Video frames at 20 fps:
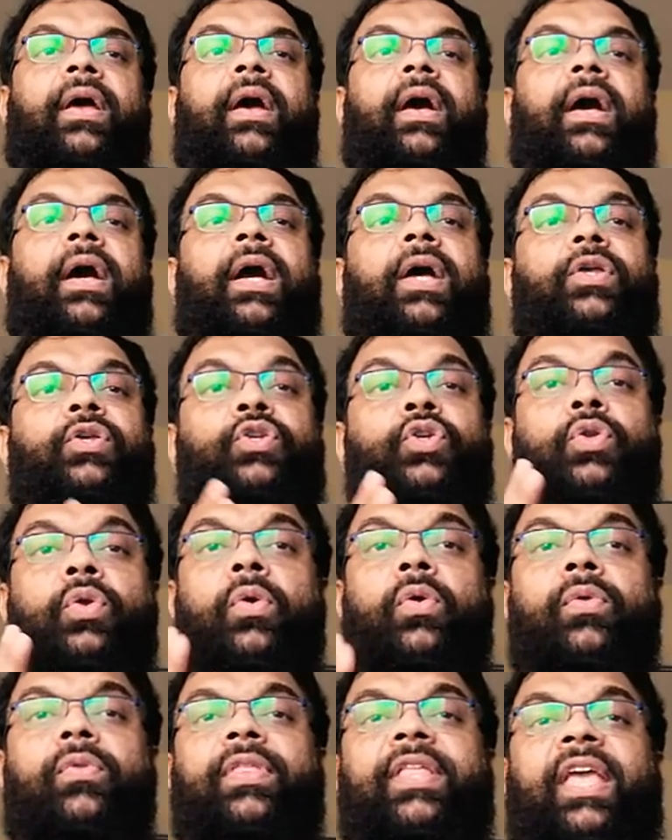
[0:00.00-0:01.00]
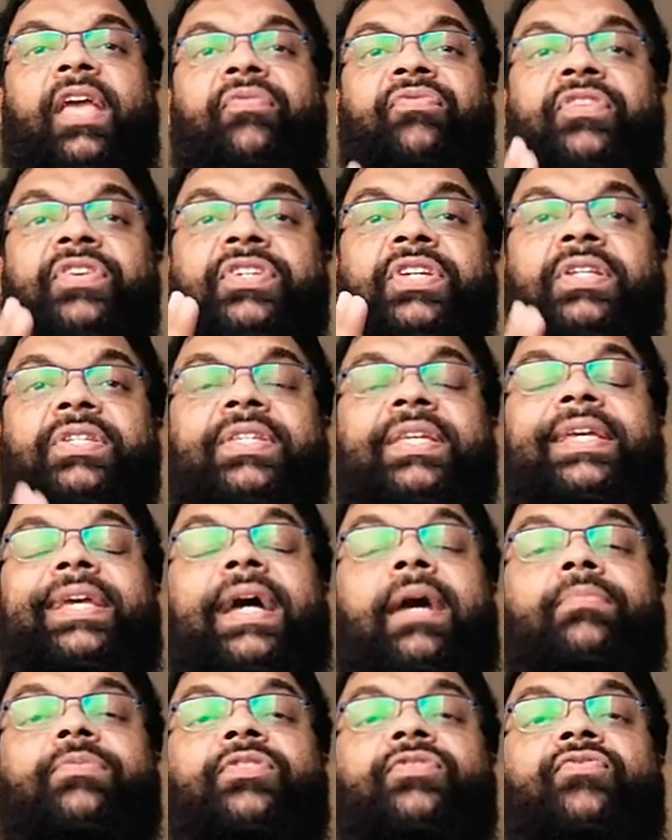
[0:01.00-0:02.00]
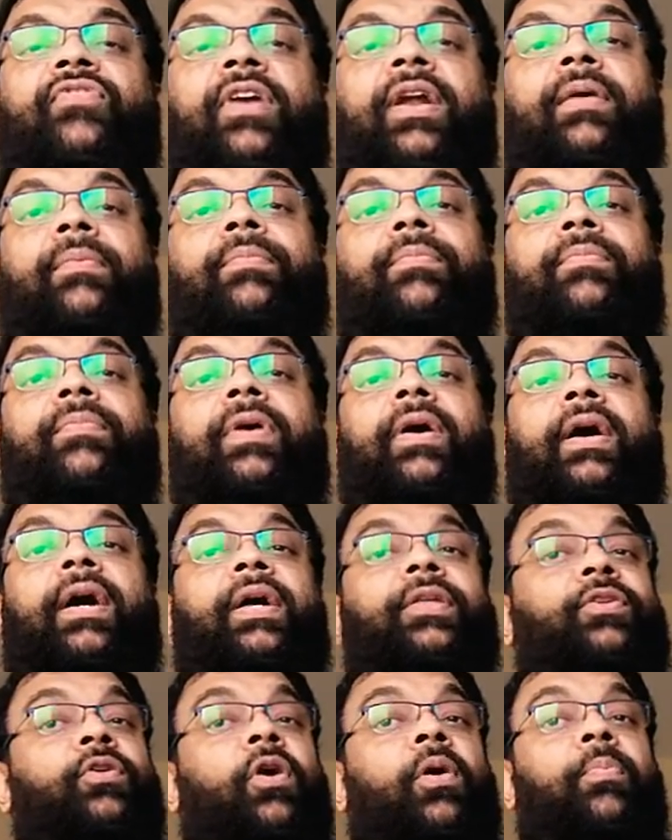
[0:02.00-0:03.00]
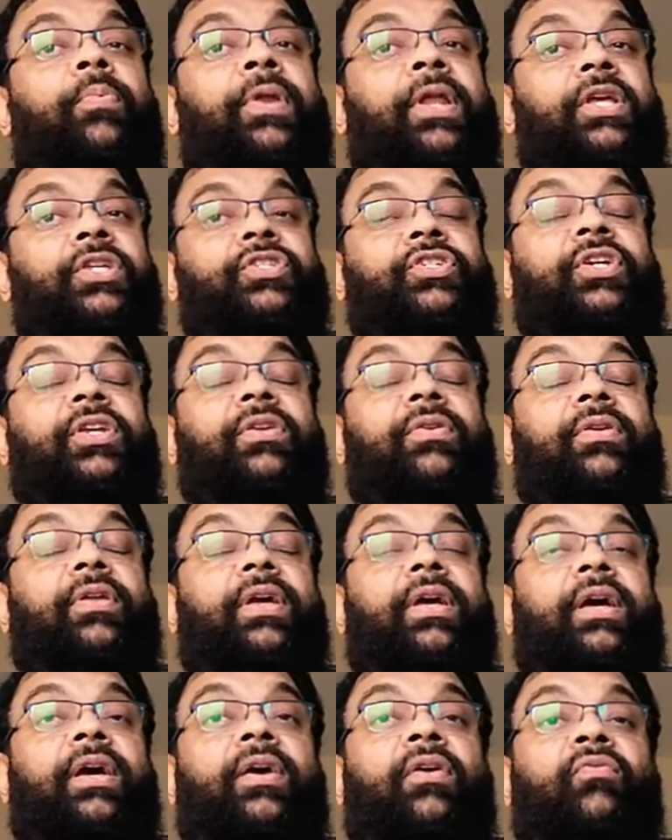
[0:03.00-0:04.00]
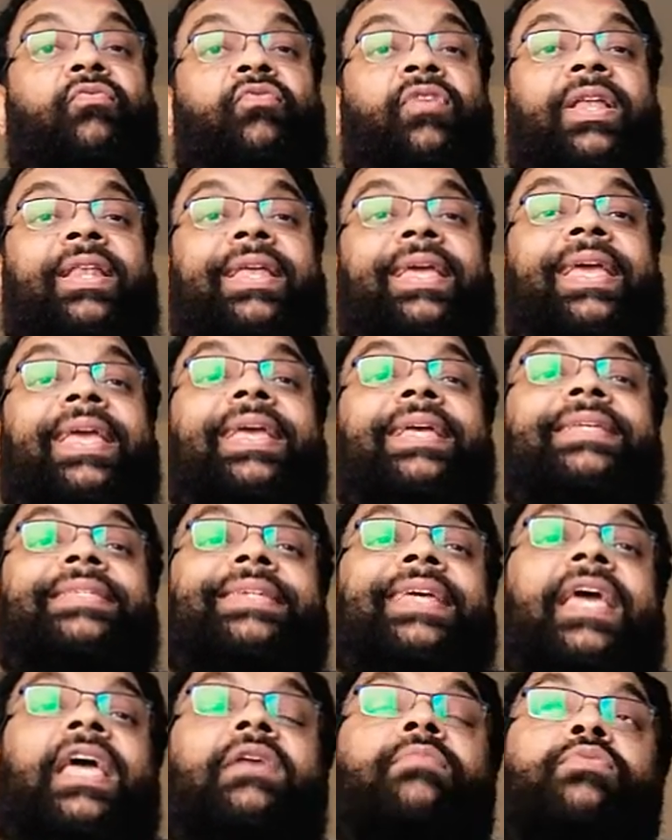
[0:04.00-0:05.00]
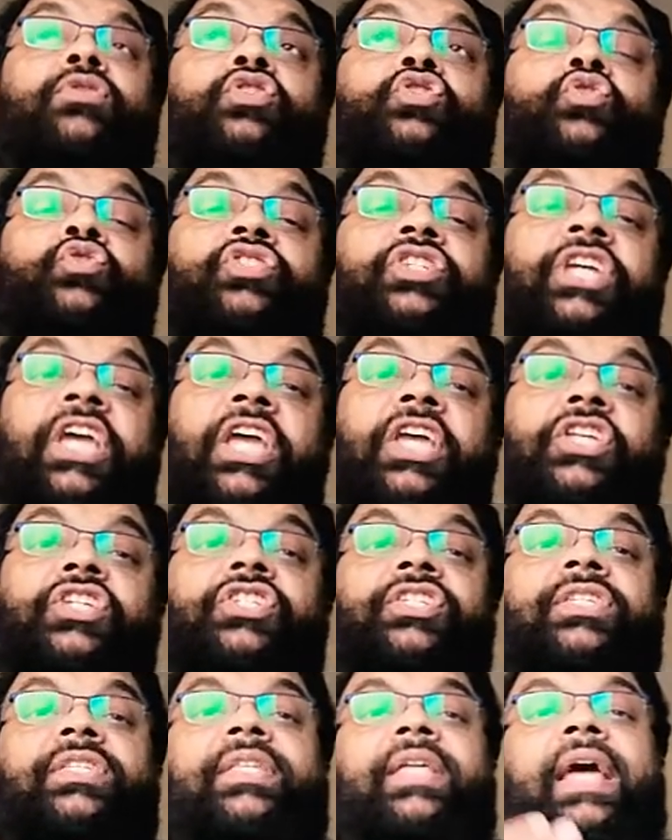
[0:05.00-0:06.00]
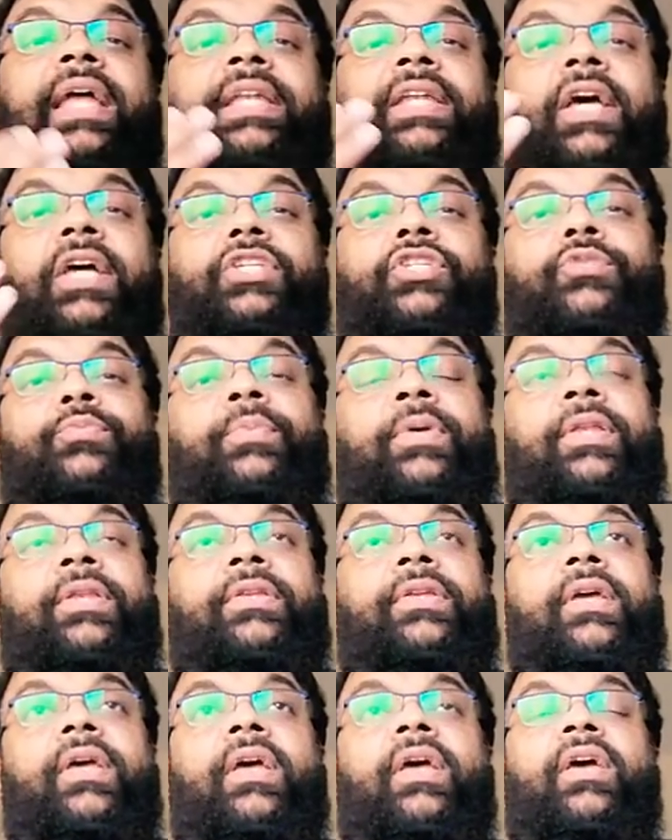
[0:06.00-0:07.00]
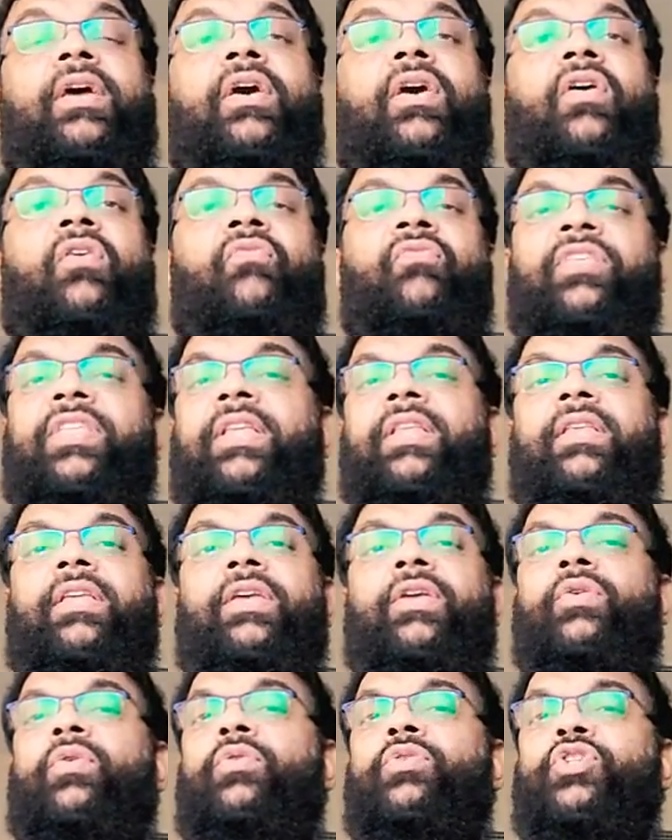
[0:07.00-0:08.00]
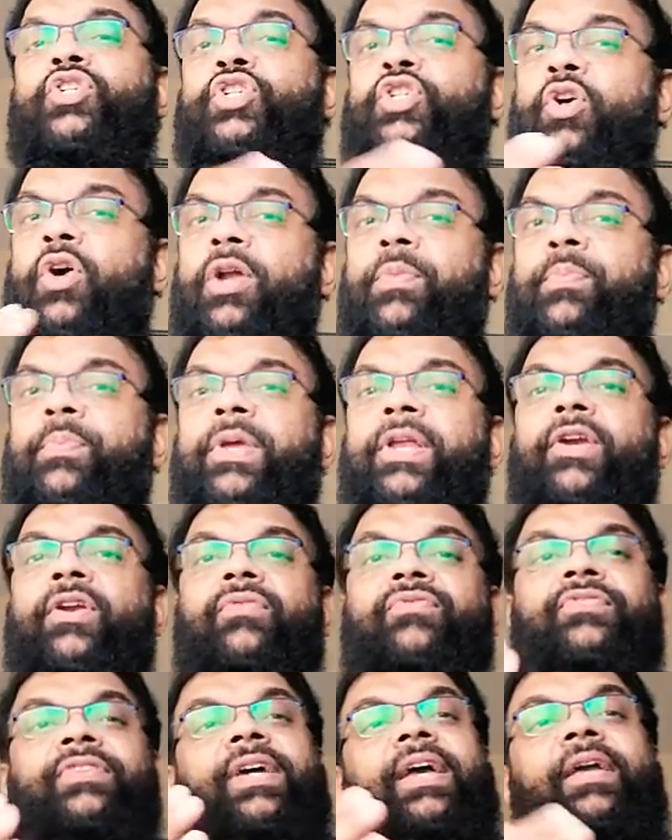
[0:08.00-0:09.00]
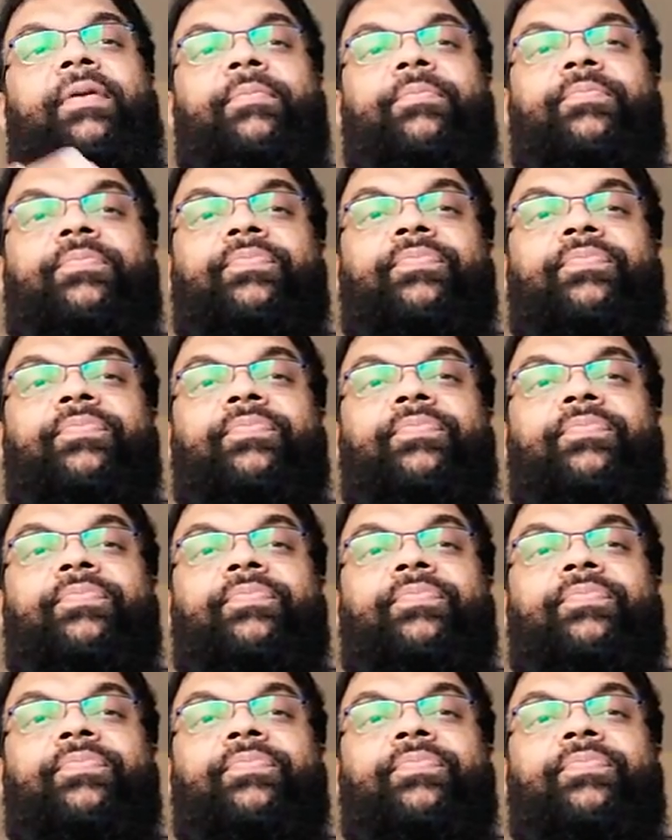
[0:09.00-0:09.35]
The efficiency comes from the operator when he is able to change the attachment within short period of time.